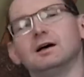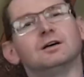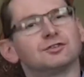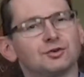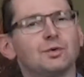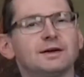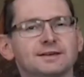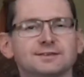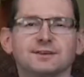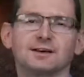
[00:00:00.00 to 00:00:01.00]
So what
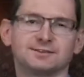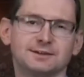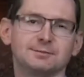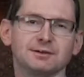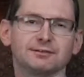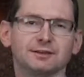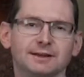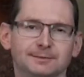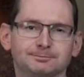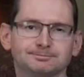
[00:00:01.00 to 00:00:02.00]
is a statement of claim?
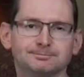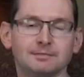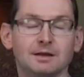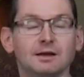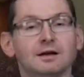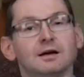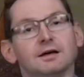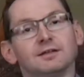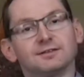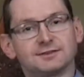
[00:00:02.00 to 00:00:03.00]

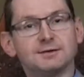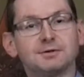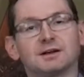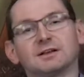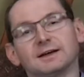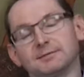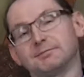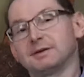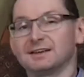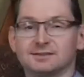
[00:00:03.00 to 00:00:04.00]
A statement of claim
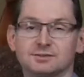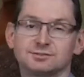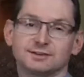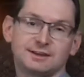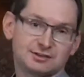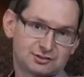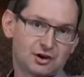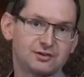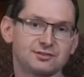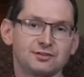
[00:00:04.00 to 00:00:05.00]
essentially
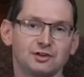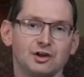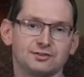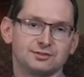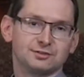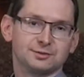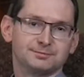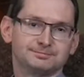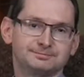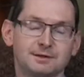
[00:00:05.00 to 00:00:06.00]
starts the lawsuit.
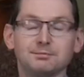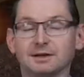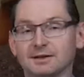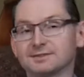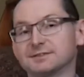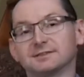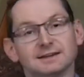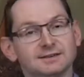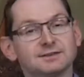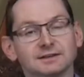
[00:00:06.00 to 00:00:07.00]
Because it
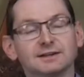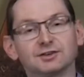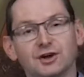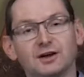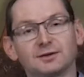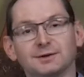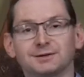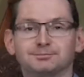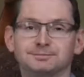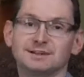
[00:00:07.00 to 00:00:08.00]
is a legal document,
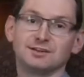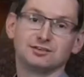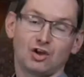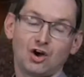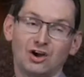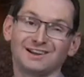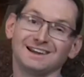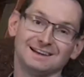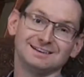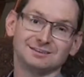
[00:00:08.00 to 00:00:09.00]
it is long
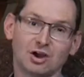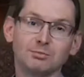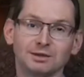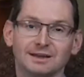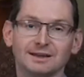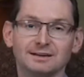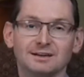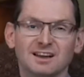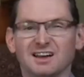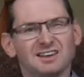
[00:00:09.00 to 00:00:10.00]
and complicated,
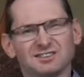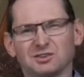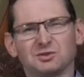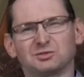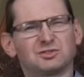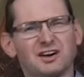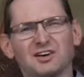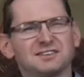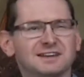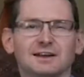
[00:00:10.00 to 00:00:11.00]
so try not
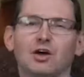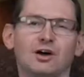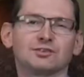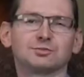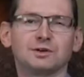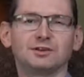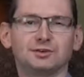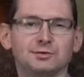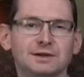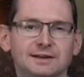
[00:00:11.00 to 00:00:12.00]
to get lost while you're
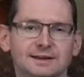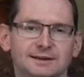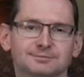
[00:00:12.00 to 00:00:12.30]
reading it.